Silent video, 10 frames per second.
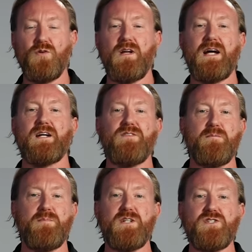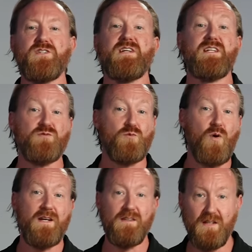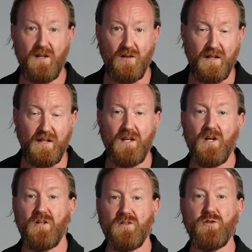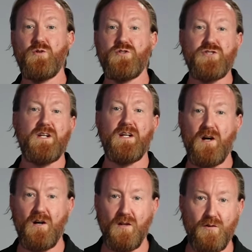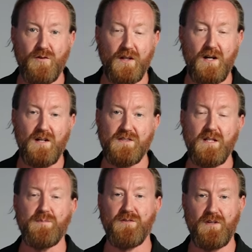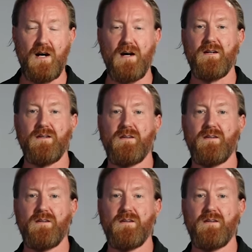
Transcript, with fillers: Your lack of ambition is quite literally you shitting all over the concept of God.